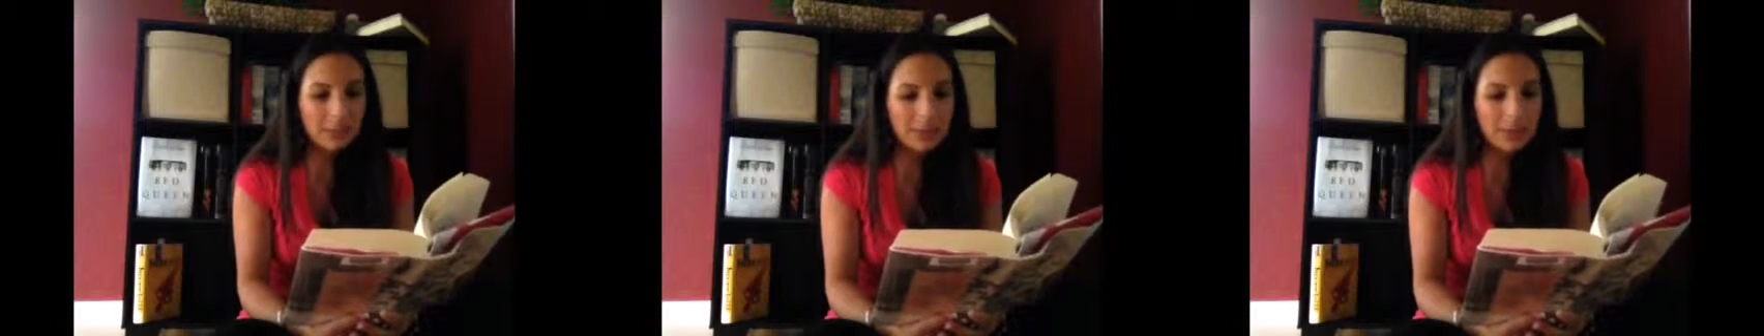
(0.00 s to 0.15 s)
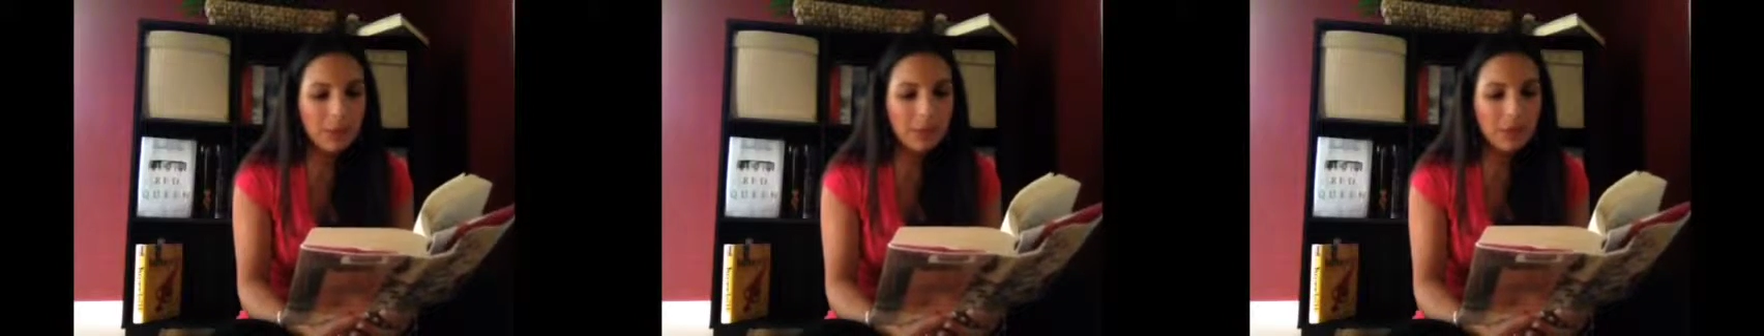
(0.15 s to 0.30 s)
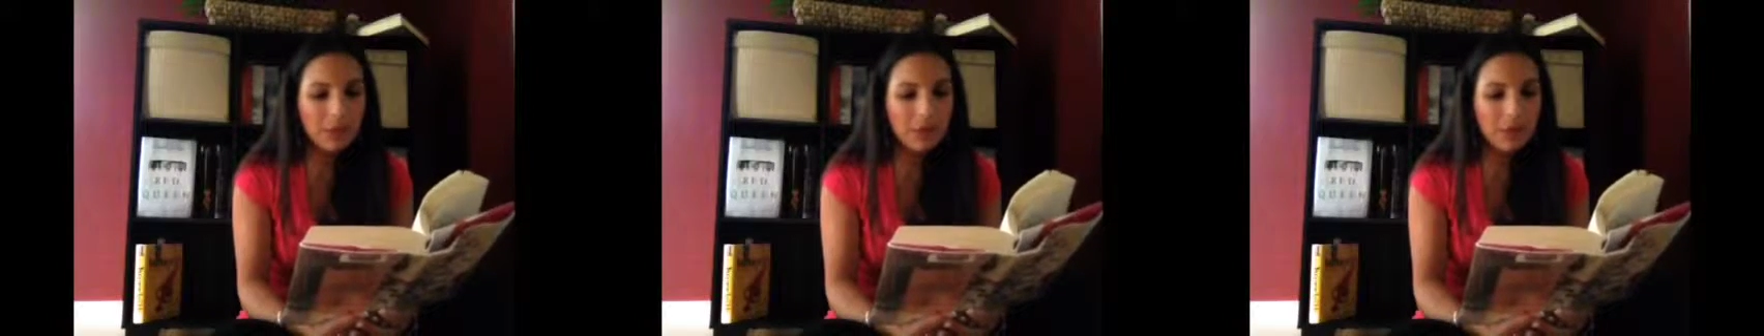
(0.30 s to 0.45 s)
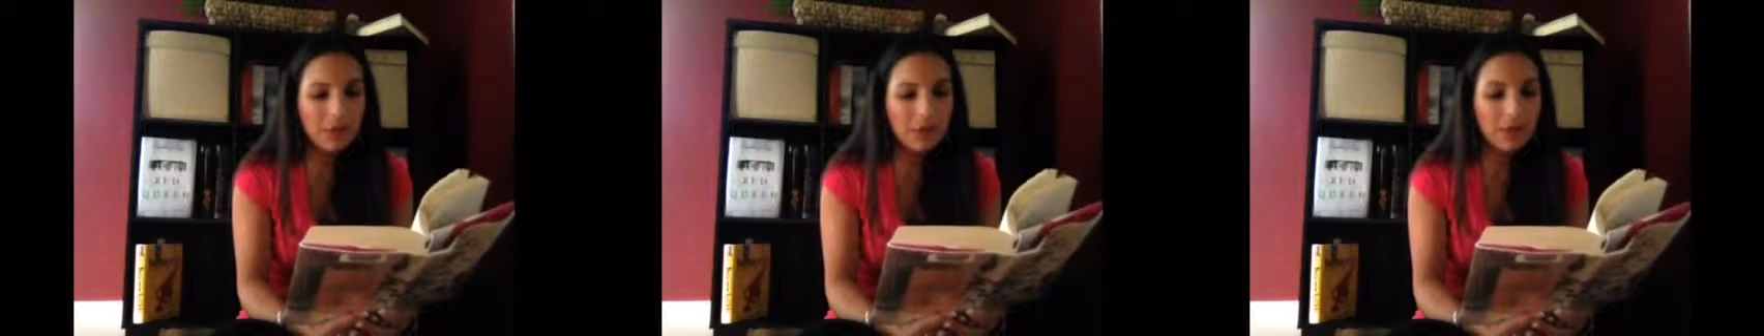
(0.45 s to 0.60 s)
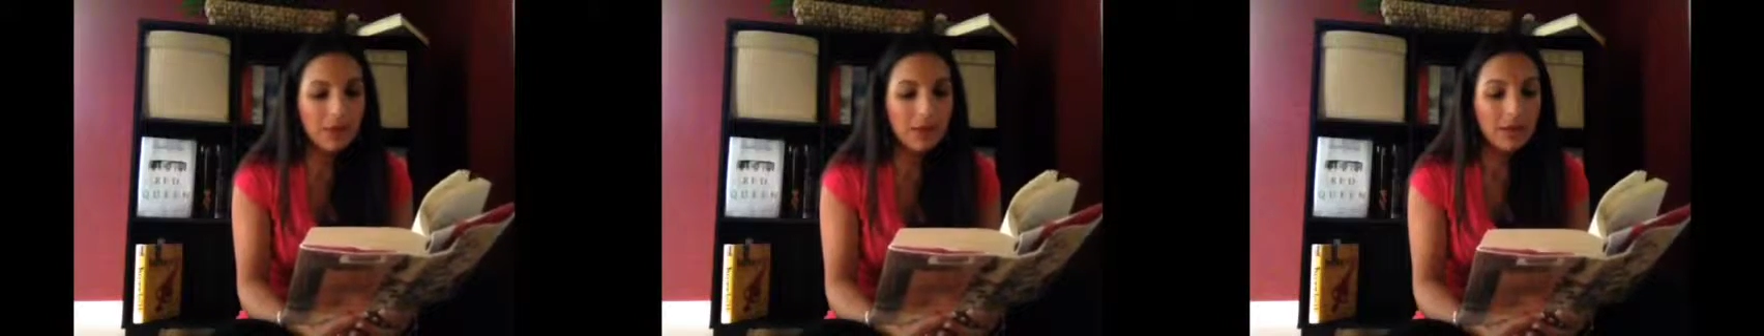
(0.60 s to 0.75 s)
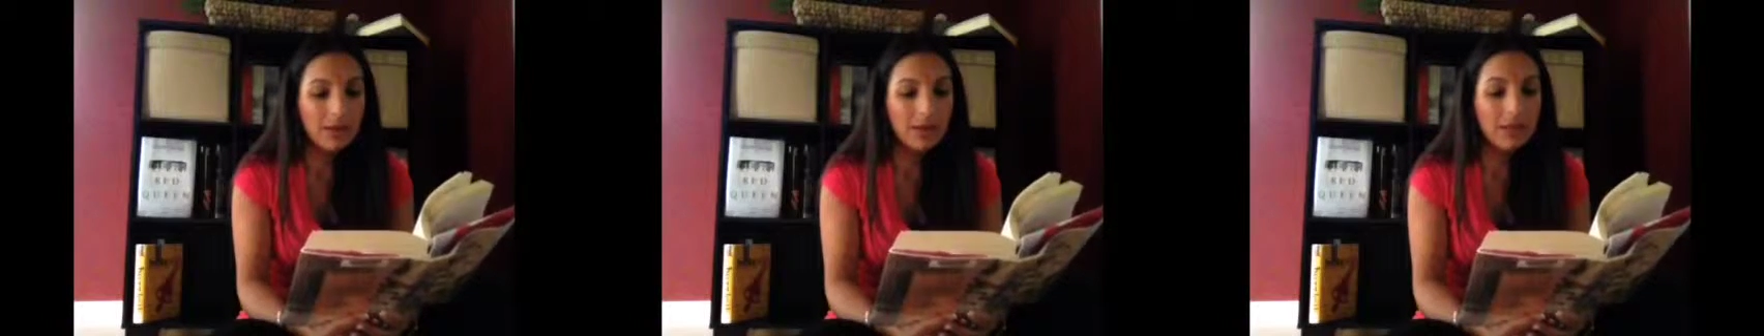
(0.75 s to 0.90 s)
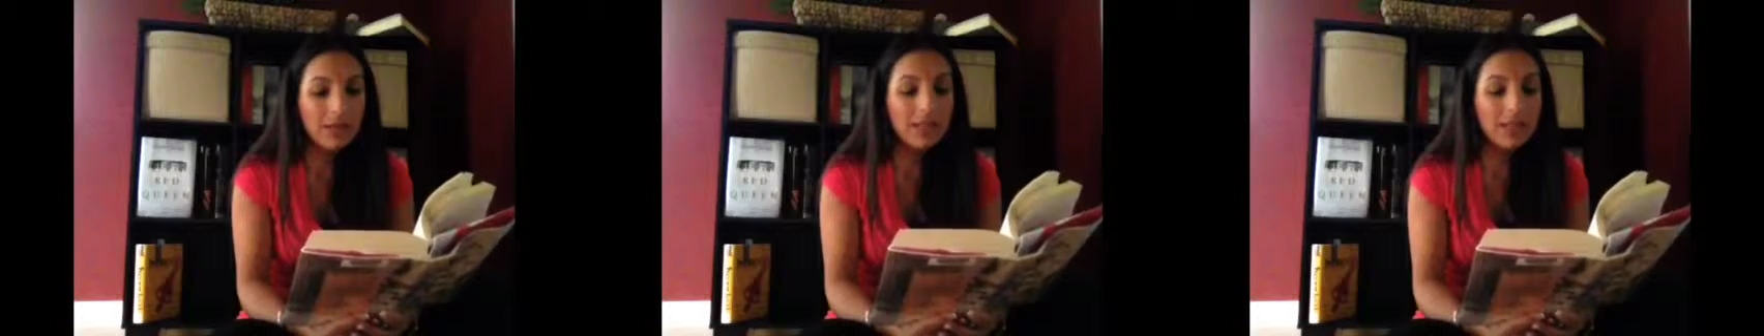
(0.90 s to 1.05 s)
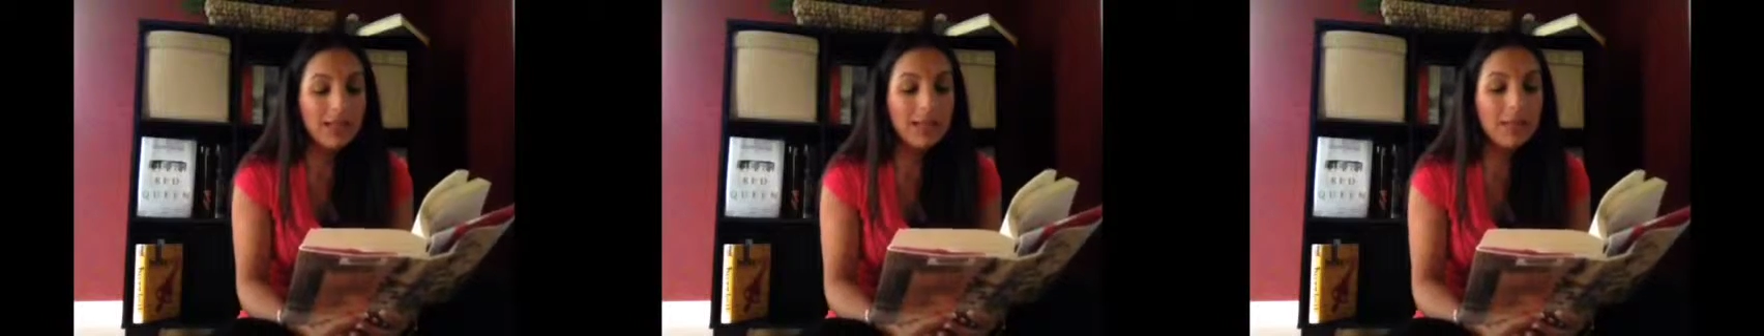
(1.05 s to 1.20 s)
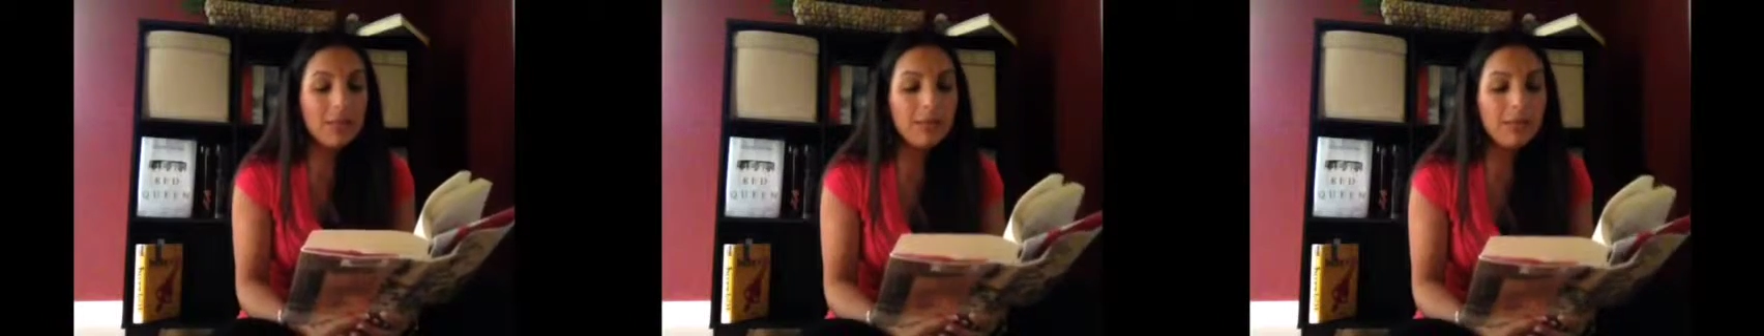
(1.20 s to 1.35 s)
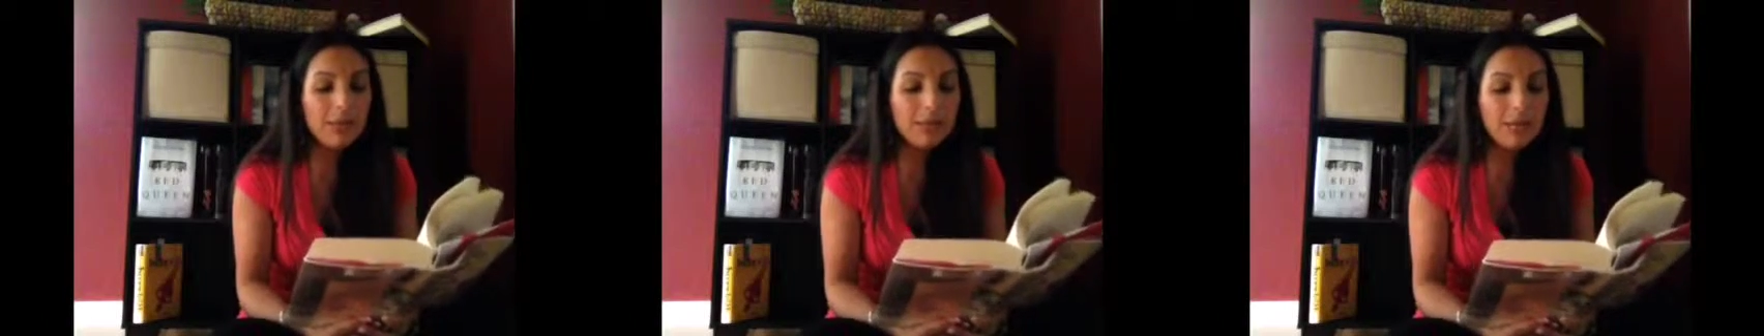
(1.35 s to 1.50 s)
people." "It
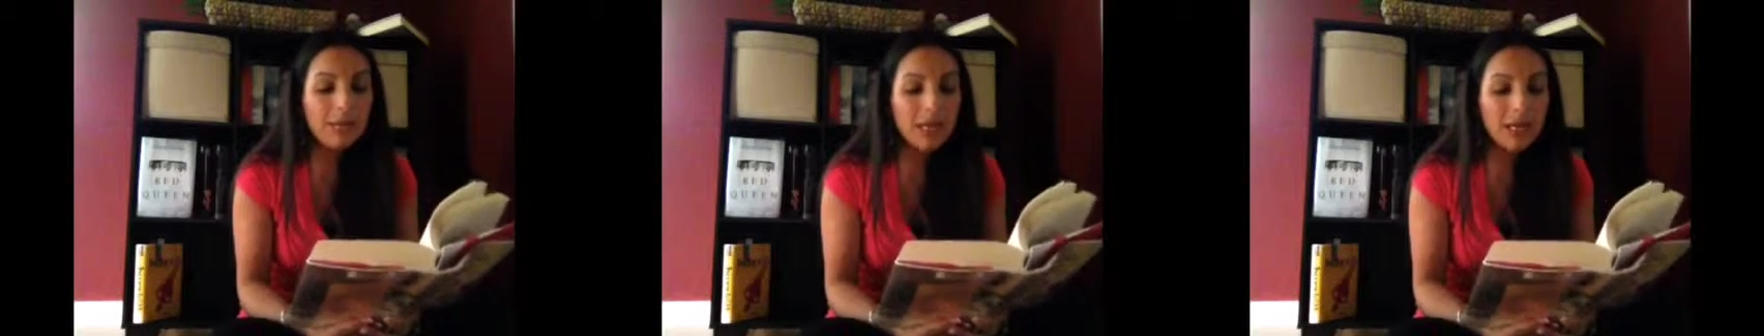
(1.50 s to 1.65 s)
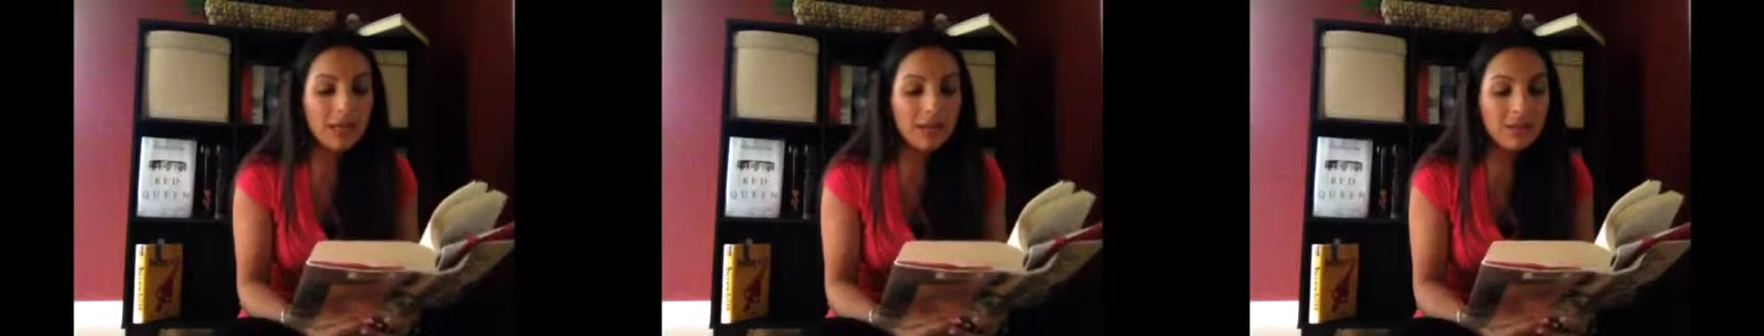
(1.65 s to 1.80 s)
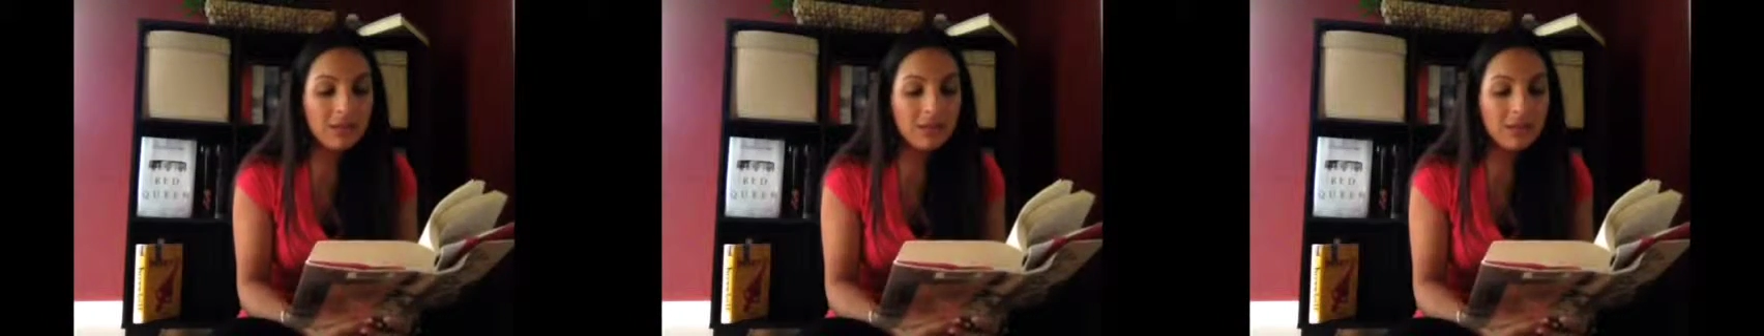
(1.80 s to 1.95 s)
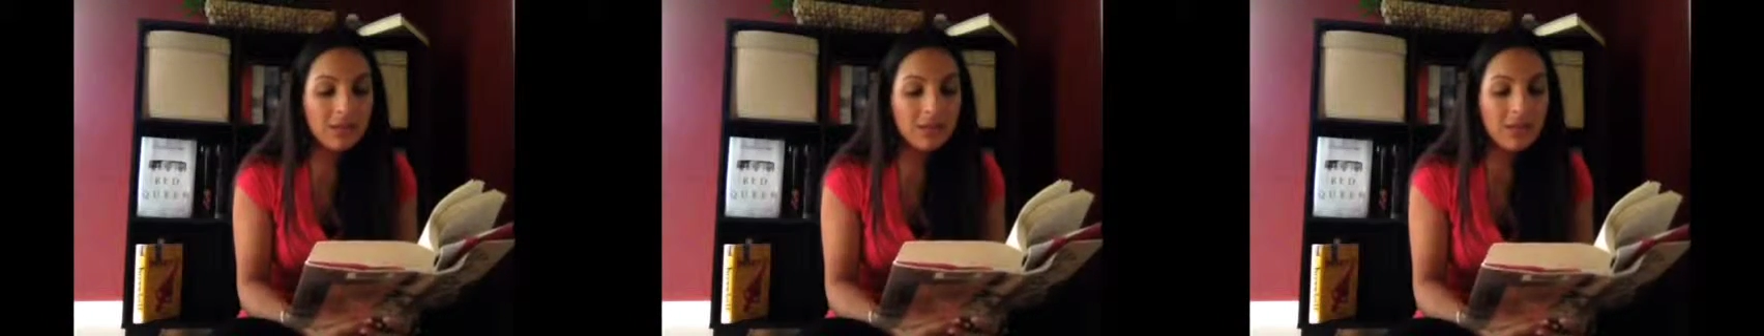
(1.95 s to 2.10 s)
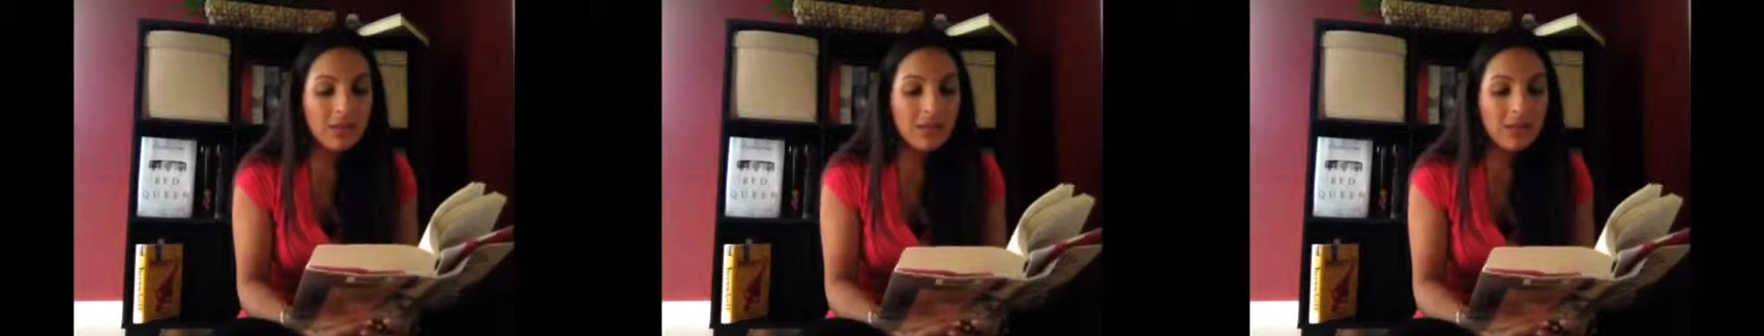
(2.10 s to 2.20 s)
came in the mail?